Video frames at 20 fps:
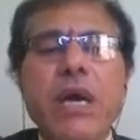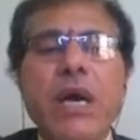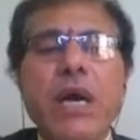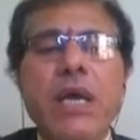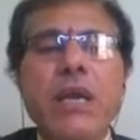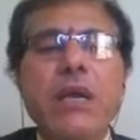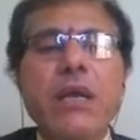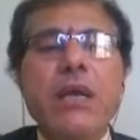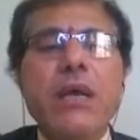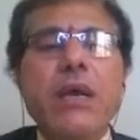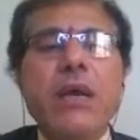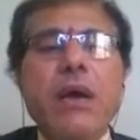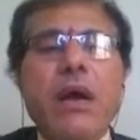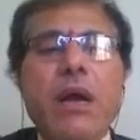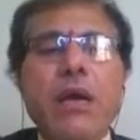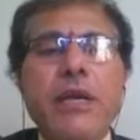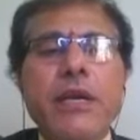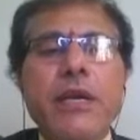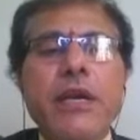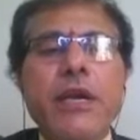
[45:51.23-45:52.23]
or
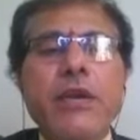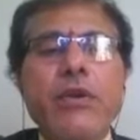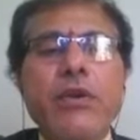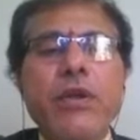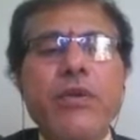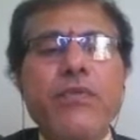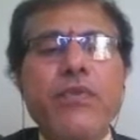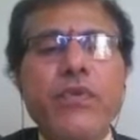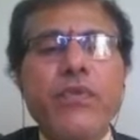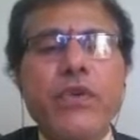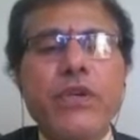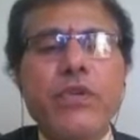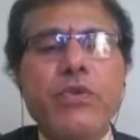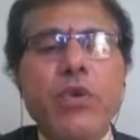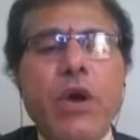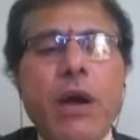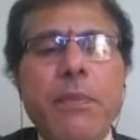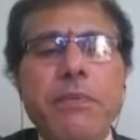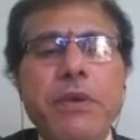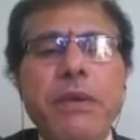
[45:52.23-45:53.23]
alternatively, if you wish
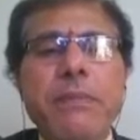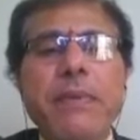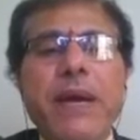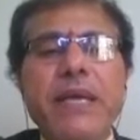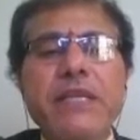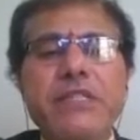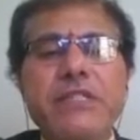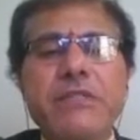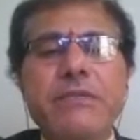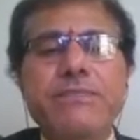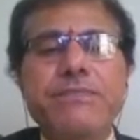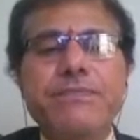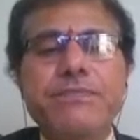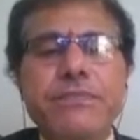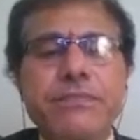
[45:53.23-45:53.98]
to optimize,